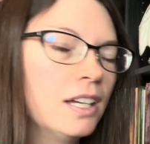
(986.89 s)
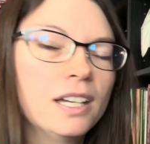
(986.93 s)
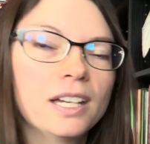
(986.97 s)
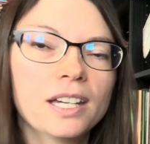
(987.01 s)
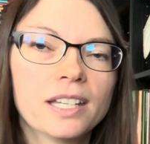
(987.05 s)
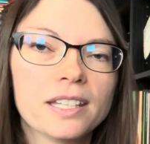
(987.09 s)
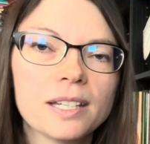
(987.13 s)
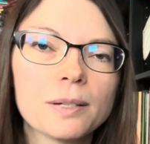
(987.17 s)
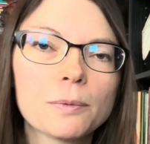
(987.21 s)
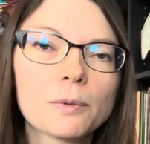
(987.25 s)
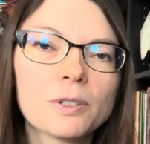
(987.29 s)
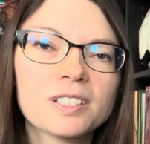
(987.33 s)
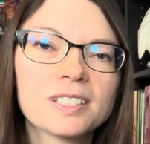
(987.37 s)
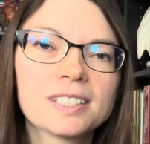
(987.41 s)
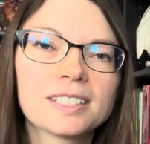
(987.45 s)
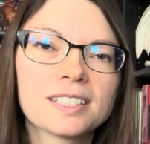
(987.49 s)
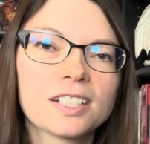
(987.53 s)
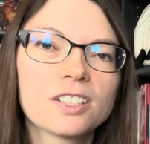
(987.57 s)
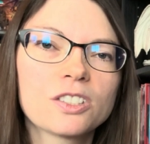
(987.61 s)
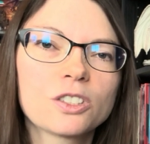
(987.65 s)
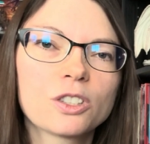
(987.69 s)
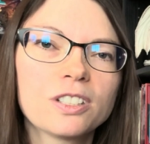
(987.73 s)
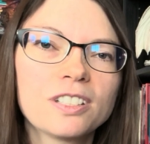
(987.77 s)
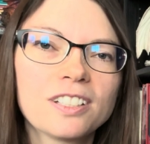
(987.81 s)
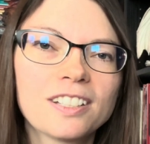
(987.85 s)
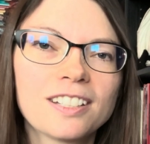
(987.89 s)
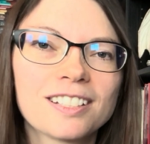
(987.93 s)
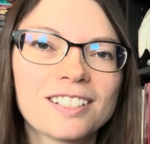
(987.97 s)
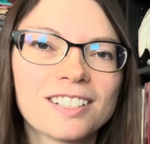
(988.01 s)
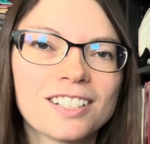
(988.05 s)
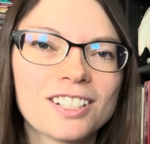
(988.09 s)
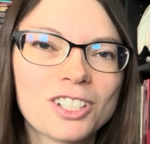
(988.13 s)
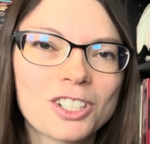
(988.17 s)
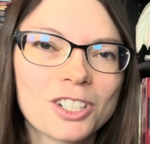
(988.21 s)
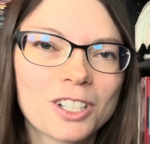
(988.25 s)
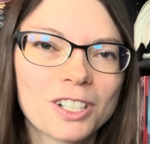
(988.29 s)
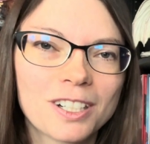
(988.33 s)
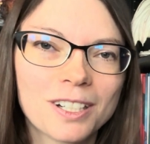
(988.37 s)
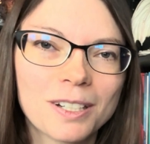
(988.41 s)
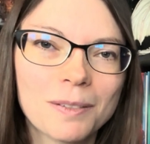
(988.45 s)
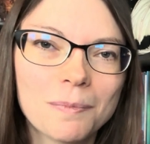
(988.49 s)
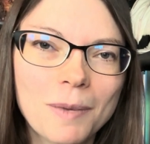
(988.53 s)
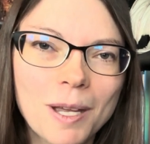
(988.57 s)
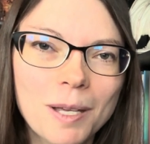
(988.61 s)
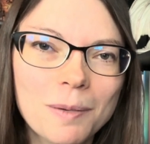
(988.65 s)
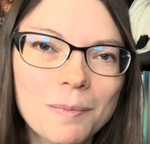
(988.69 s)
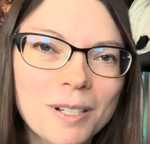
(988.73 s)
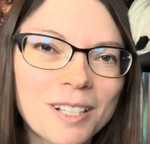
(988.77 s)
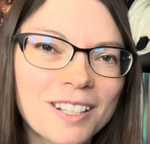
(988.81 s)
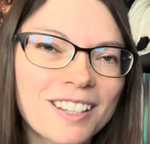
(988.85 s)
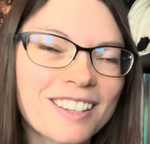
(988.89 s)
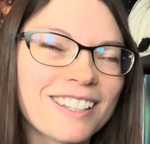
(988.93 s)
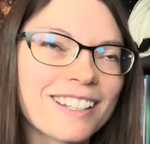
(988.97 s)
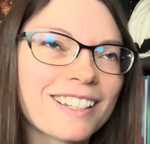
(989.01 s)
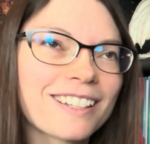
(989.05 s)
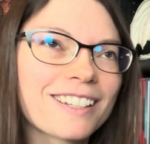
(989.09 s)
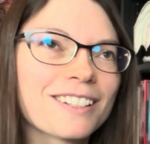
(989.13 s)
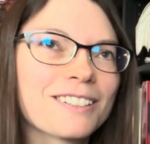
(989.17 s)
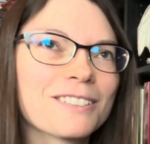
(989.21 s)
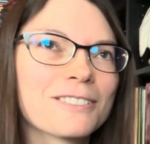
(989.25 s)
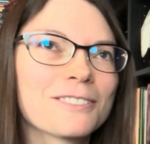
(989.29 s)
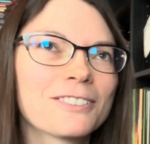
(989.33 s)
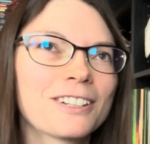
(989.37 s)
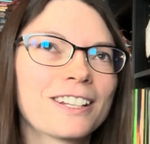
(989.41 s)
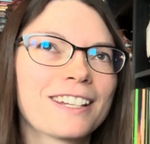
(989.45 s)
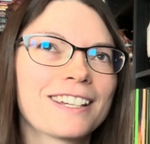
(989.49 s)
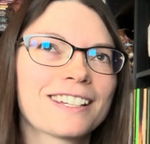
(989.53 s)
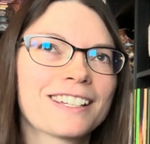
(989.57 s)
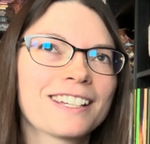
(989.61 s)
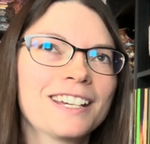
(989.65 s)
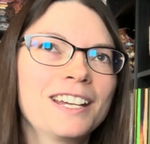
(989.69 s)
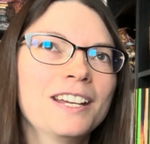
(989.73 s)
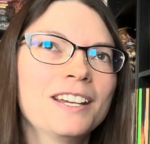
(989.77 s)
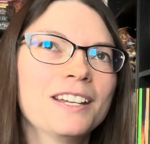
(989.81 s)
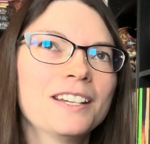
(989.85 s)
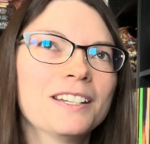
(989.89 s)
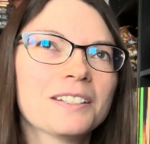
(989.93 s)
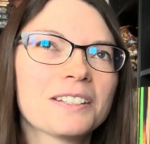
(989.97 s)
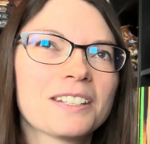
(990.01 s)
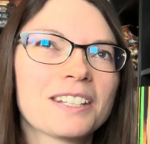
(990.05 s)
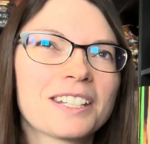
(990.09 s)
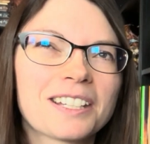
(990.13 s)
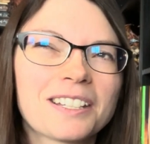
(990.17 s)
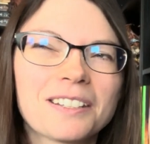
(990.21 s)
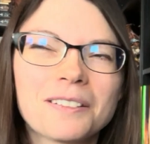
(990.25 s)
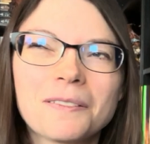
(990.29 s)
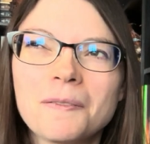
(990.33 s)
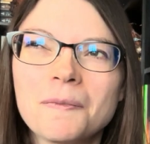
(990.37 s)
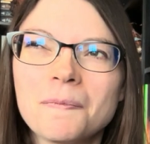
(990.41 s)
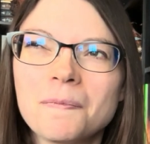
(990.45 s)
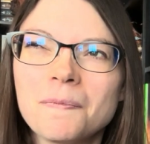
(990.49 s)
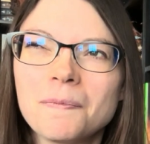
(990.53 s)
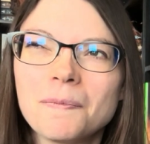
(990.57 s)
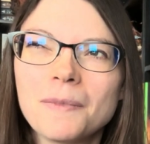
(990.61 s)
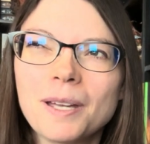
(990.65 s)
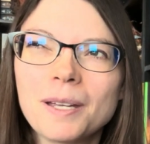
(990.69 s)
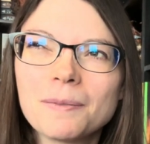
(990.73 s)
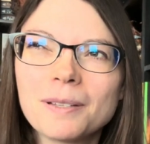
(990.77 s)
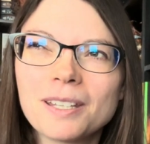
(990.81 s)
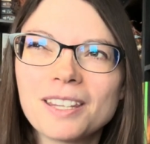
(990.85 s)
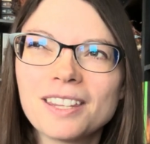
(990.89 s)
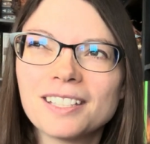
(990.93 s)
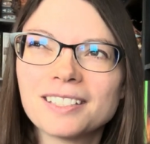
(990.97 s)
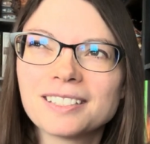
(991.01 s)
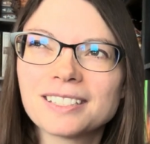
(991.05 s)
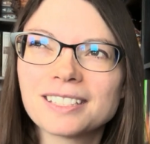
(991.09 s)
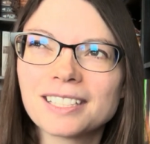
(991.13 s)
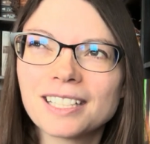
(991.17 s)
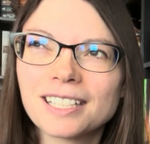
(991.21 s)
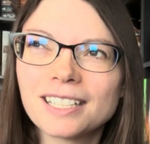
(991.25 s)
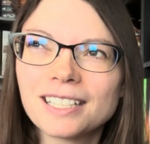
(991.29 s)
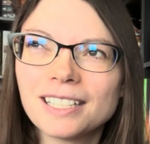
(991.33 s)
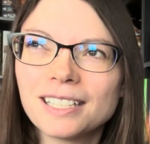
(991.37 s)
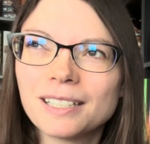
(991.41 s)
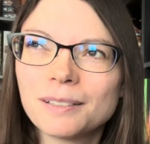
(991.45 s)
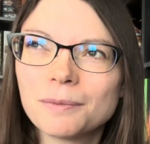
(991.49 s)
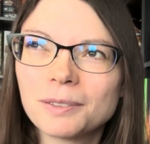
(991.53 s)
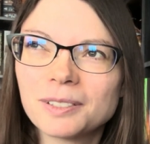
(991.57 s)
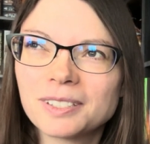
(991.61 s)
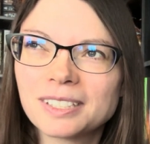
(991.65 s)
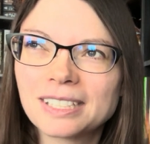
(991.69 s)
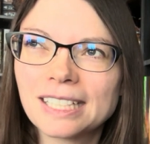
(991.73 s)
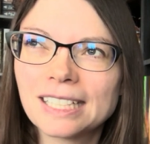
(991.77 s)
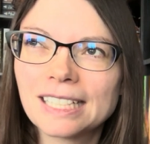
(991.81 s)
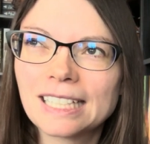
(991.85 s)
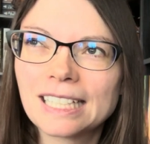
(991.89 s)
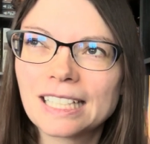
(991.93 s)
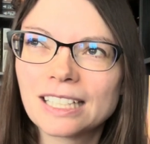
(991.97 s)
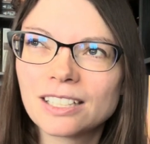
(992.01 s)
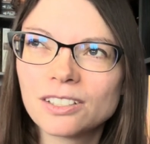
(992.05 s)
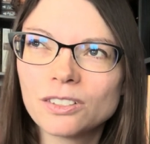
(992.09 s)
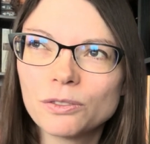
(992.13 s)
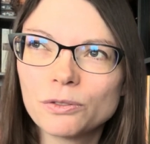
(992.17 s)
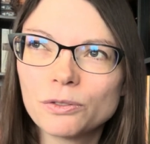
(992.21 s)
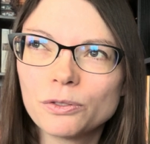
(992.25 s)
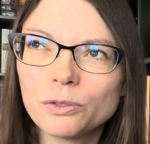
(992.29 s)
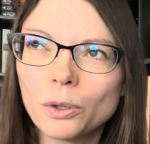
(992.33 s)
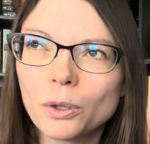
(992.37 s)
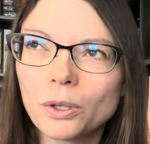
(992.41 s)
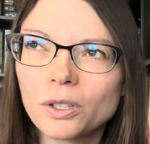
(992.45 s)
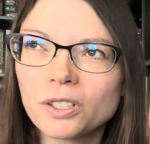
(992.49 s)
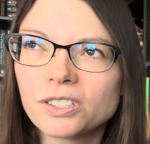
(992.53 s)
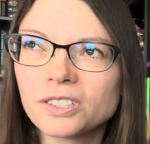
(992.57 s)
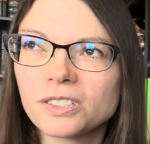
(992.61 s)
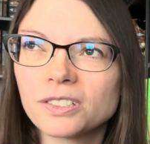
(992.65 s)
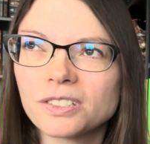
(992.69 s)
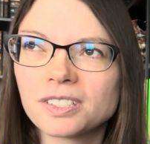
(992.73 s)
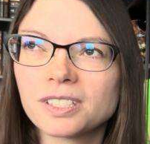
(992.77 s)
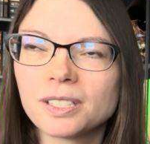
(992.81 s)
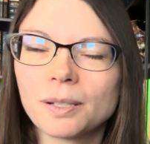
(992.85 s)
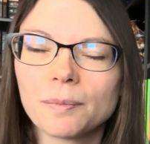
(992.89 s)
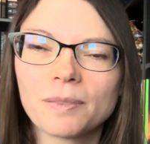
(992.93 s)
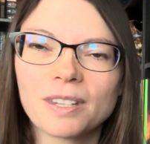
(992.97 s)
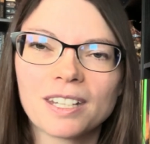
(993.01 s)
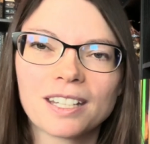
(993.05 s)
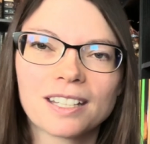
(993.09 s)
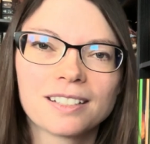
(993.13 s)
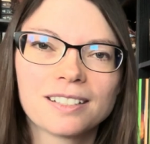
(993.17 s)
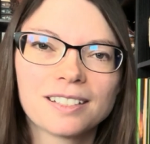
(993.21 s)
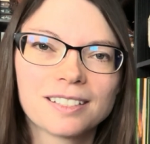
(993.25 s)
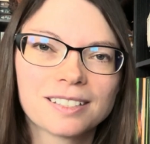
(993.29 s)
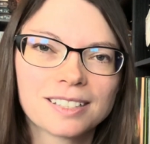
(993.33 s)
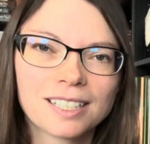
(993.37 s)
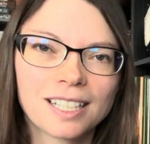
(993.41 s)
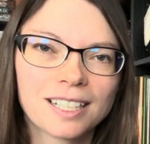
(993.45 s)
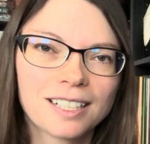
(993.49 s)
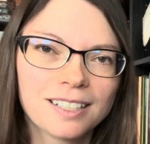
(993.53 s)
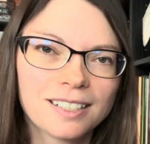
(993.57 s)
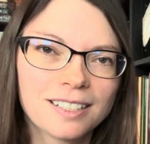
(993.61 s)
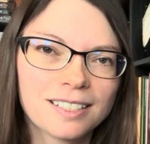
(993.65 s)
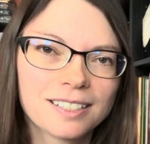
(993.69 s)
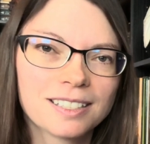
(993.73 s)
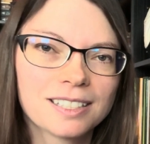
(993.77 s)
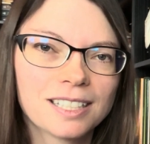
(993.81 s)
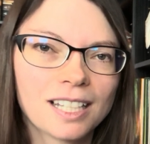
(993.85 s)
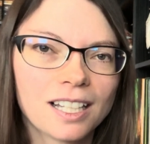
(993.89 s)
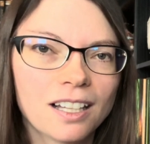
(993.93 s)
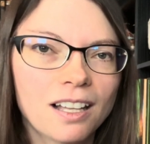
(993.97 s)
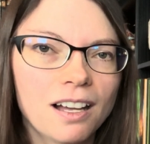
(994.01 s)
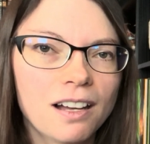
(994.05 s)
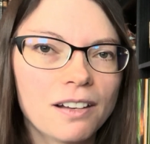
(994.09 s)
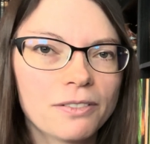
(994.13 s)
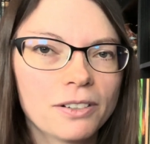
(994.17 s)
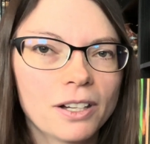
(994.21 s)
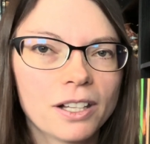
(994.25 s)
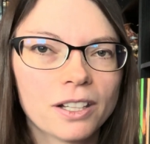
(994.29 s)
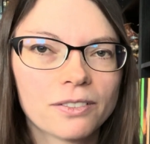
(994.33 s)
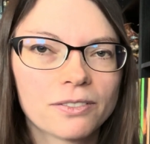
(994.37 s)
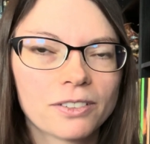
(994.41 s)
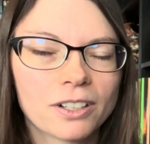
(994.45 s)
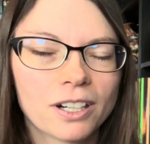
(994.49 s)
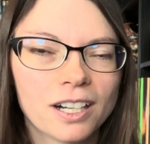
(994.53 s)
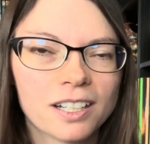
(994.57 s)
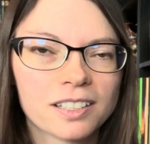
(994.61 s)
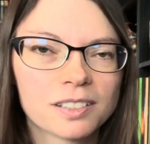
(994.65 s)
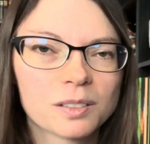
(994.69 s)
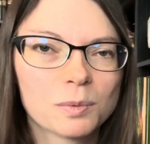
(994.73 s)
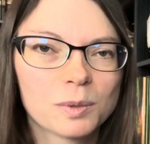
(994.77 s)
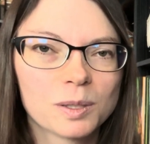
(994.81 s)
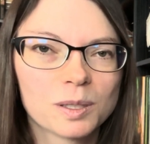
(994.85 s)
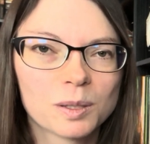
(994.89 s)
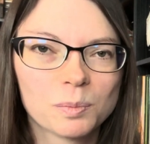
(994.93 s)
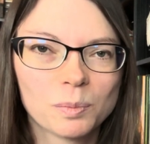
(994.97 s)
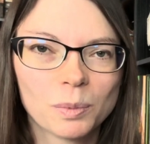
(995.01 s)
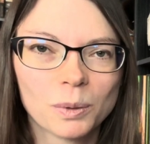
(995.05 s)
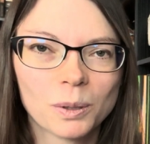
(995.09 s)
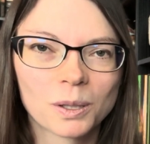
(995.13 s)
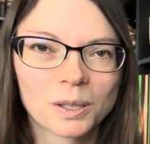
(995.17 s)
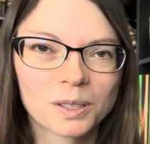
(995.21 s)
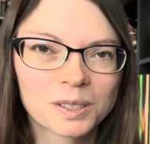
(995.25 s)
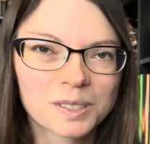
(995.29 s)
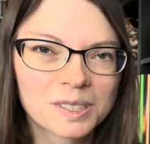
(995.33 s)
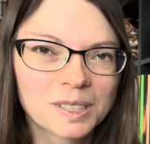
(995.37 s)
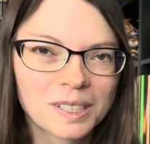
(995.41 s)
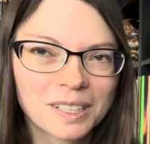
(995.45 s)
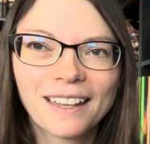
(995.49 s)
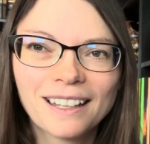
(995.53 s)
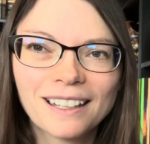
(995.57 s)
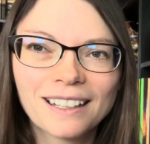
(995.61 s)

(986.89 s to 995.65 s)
And they were in such good condition. It made me think of like maybe this lady was getting a divorce or something and decided to sell off all of her husband's books.